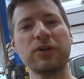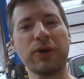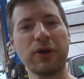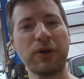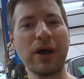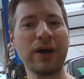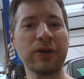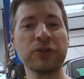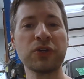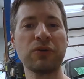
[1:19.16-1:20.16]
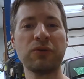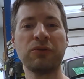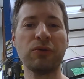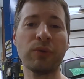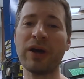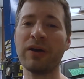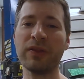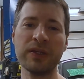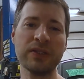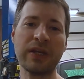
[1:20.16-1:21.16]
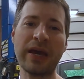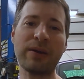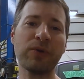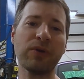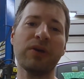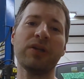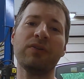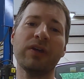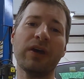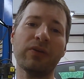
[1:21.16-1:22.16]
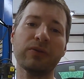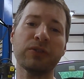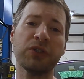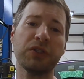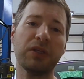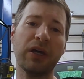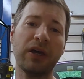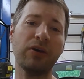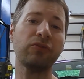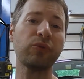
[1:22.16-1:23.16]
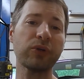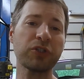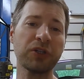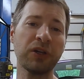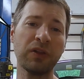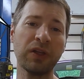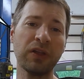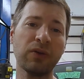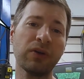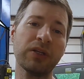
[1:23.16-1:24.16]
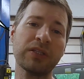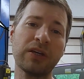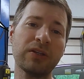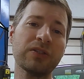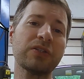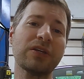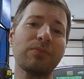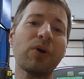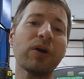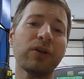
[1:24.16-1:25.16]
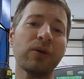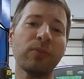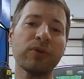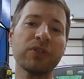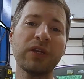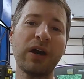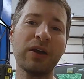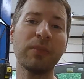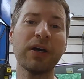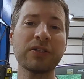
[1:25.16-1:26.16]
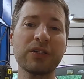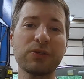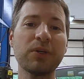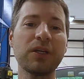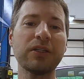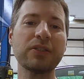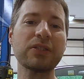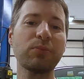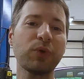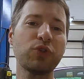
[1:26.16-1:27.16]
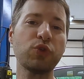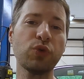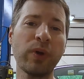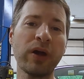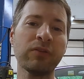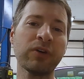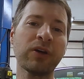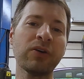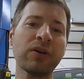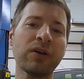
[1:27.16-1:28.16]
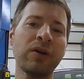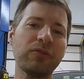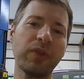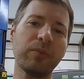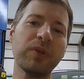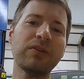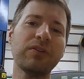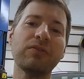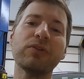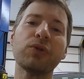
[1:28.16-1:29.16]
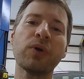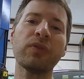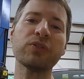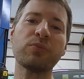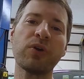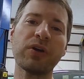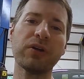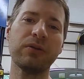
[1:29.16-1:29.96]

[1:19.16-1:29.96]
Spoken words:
Don't go to AutoZone, O'Reilly's, Napa, or any of the others. Unfortunately, they're going to tell you it's the same part number as a non-Mazdaspeed. It's simply too rare of a car for them to even inventory this part.